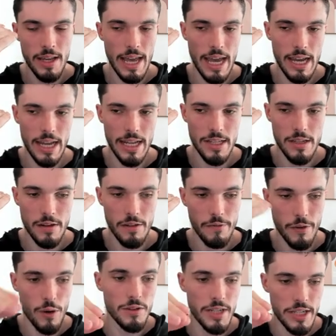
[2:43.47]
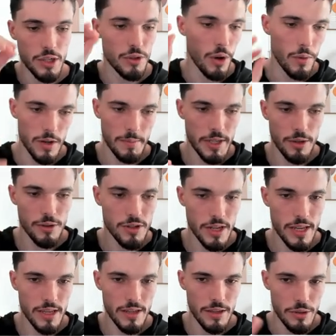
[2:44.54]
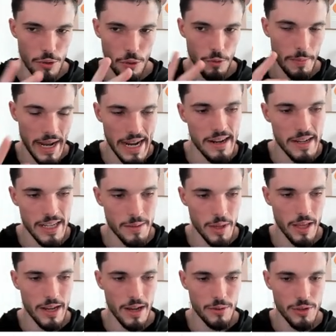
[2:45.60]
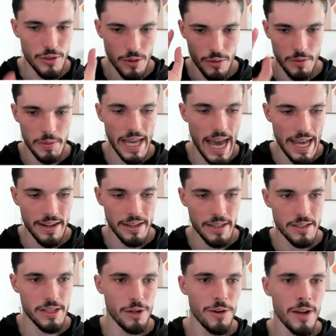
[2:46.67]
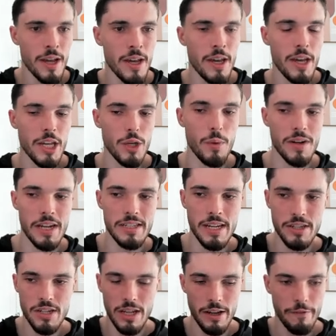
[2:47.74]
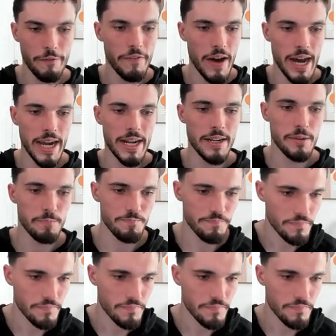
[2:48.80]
And for context, you don't want to be using your main email account. You don't want to be adding this here. You want to essentially find